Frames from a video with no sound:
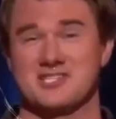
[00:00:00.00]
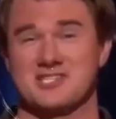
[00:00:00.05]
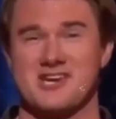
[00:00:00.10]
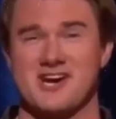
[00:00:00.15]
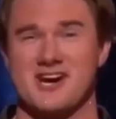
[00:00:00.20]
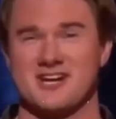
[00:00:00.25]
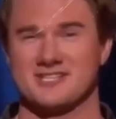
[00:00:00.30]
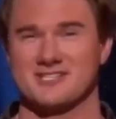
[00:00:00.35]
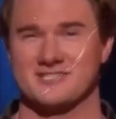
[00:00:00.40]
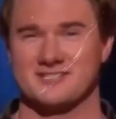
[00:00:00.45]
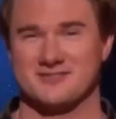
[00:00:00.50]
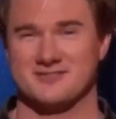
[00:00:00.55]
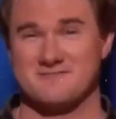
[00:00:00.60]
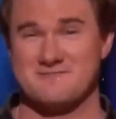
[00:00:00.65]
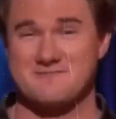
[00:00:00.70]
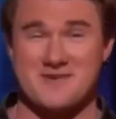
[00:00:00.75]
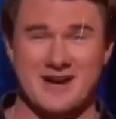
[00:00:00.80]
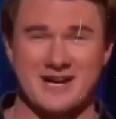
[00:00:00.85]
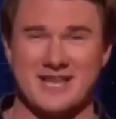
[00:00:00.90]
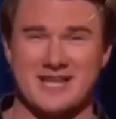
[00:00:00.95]
Polar Pro's
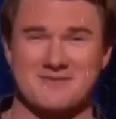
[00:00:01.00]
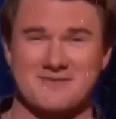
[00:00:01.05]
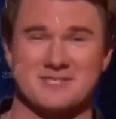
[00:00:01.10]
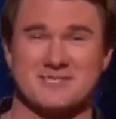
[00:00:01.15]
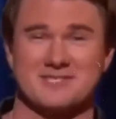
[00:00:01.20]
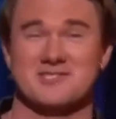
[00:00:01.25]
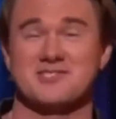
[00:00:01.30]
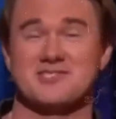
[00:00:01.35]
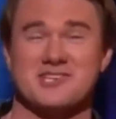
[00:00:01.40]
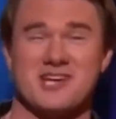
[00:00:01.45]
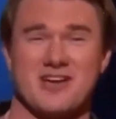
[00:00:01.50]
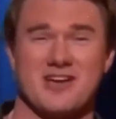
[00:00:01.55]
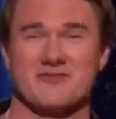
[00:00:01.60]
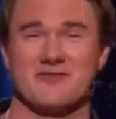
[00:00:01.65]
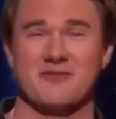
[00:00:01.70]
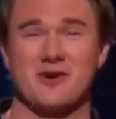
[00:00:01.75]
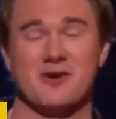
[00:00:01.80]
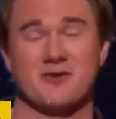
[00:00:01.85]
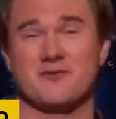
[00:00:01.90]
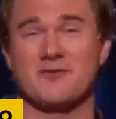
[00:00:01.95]
success story unfolded
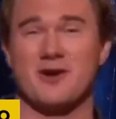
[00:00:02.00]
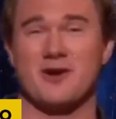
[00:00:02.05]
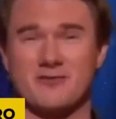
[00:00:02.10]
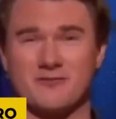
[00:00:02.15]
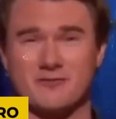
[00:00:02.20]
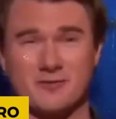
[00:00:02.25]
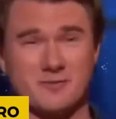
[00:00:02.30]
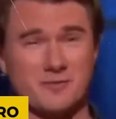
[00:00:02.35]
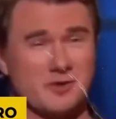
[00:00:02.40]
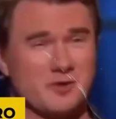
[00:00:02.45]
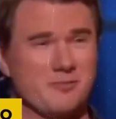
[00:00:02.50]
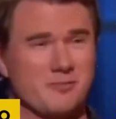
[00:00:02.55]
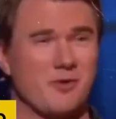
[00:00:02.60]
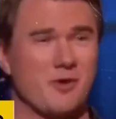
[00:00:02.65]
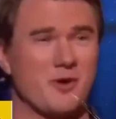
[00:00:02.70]
on Shark Tank when